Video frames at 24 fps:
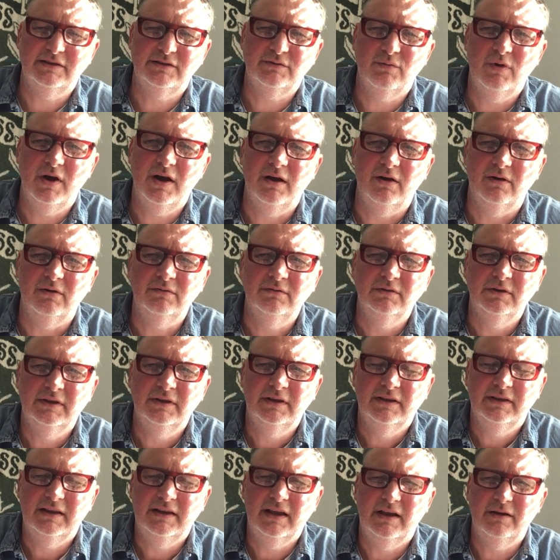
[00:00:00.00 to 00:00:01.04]
as well.
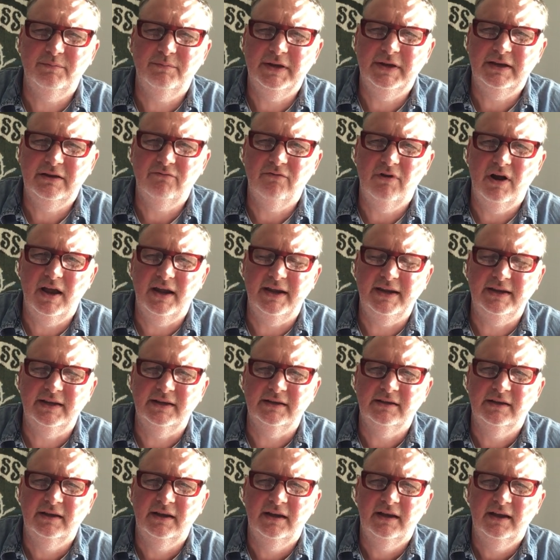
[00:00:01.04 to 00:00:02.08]
That would be great.